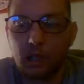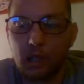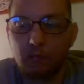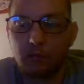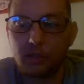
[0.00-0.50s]

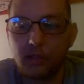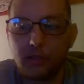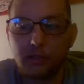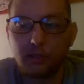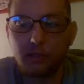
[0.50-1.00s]
I will
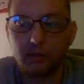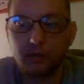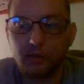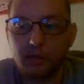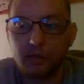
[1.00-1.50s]
catch you
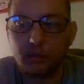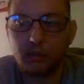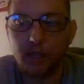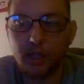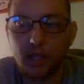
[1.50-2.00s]
later,
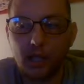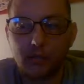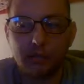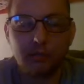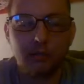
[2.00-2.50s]

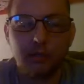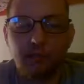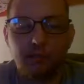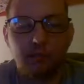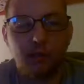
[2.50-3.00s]
JX. You
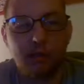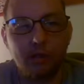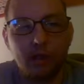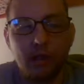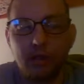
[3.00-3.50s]
have a great
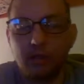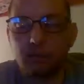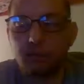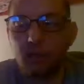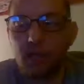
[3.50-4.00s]
night.
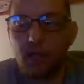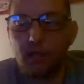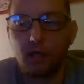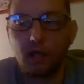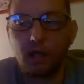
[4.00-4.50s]
I'm
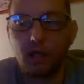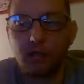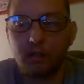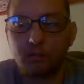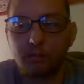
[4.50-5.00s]
glad
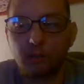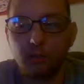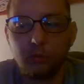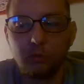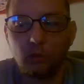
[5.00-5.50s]
your
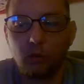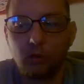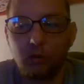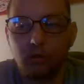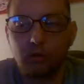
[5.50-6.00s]
Blues
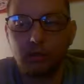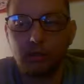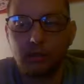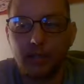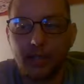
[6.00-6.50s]
won,
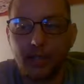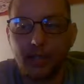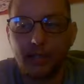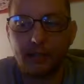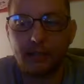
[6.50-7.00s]

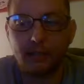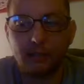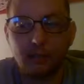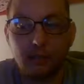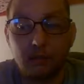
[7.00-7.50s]
and
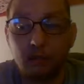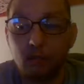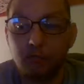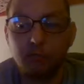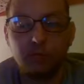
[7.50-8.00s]

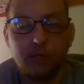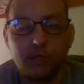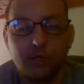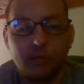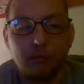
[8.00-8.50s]
hopefully
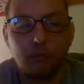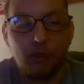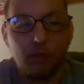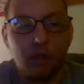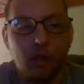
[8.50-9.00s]
they can
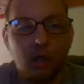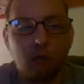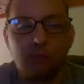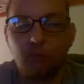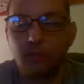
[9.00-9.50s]
win it
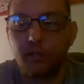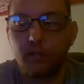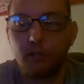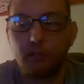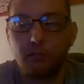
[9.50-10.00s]
all for
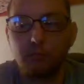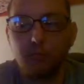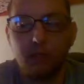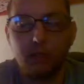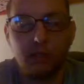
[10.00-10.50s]
you,
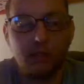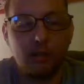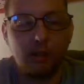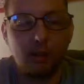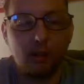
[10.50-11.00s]
buddy.
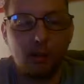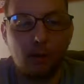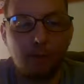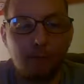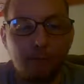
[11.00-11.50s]

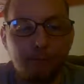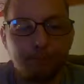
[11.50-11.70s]
Um,